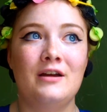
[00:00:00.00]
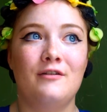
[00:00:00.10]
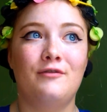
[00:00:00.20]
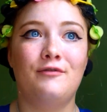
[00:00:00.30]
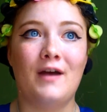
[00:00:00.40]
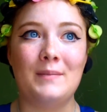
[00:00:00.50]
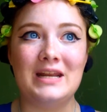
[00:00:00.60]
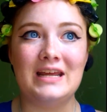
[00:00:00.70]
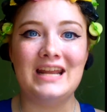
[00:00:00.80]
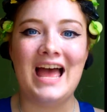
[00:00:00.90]

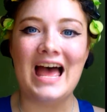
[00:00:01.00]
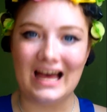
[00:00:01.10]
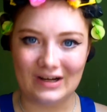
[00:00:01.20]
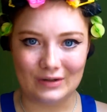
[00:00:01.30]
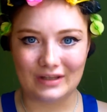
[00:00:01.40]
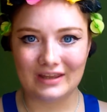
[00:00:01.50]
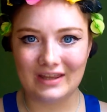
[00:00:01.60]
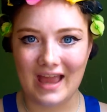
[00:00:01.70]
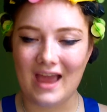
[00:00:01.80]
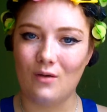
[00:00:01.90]
feminine
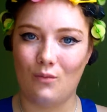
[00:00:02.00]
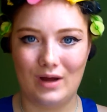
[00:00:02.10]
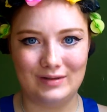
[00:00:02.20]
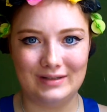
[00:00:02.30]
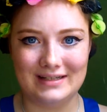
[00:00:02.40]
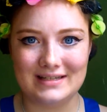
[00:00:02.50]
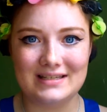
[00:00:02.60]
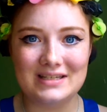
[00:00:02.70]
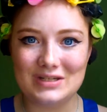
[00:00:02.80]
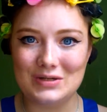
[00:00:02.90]
health and
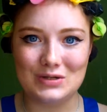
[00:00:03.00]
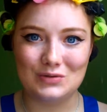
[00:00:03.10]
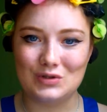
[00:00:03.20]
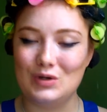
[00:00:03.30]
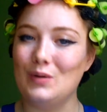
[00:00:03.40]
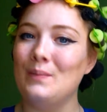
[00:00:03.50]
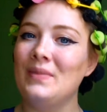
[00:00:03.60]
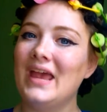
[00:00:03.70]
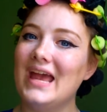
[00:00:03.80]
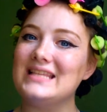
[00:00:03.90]
wellness to YouTube.
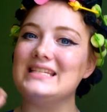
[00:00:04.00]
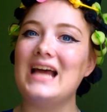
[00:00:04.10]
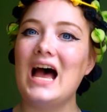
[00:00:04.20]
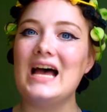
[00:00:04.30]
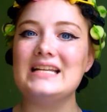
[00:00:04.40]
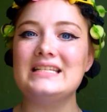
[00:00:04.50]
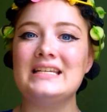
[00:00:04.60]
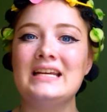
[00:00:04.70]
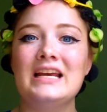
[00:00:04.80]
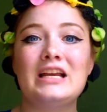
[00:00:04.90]
It's
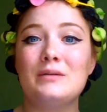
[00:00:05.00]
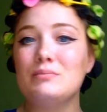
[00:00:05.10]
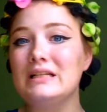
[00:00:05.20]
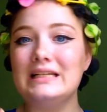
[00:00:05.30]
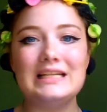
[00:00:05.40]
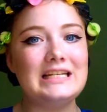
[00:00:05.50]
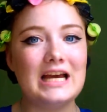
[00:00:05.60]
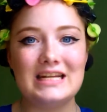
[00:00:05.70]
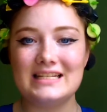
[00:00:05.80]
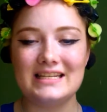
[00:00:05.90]
not completely
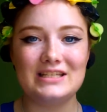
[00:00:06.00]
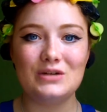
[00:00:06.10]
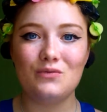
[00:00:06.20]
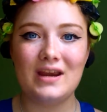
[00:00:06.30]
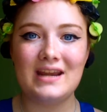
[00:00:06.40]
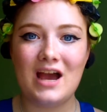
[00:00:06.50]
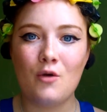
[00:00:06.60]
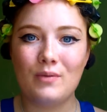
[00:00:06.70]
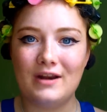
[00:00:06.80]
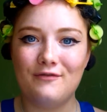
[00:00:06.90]
non-existent right
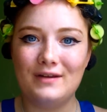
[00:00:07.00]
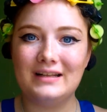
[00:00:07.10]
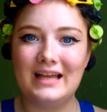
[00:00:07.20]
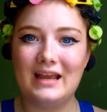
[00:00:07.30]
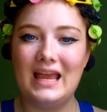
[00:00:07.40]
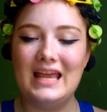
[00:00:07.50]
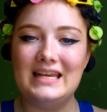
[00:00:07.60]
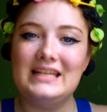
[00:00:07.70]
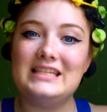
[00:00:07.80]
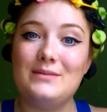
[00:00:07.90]
now, but I feel like it
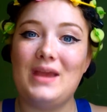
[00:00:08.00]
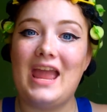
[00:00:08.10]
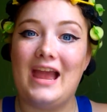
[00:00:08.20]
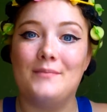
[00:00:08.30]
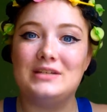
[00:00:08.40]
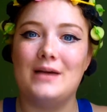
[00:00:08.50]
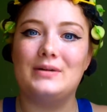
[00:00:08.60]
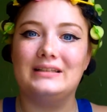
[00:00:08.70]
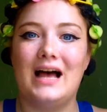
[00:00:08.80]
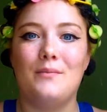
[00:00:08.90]
needs to be amped up
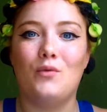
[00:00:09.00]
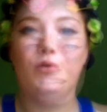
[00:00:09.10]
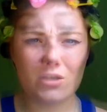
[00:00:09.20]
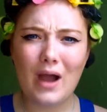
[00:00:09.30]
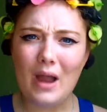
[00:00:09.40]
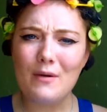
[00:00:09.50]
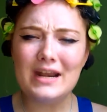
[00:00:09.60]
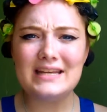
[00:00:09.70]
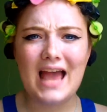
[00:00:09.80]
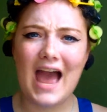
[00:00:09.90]
a lot more. So I
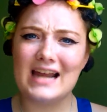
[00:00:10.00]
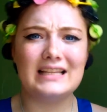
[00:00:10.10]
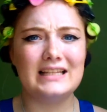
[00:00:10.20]
wanted to add